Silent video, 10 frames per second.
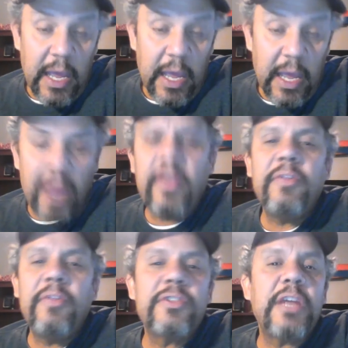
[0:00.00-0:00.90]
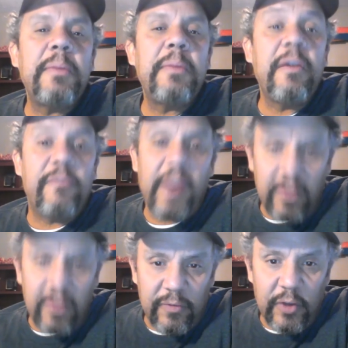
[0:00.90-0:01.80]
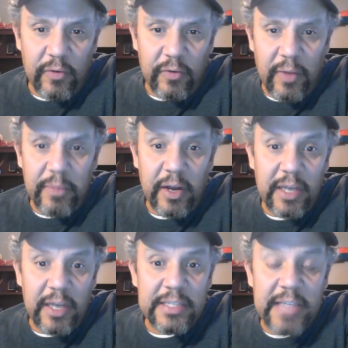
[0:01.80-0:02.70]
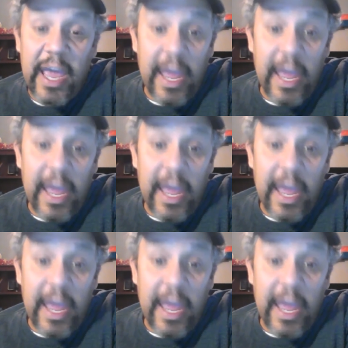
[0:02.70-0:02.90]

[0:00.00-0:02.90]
And then there's going to be a very few of them that are going to say,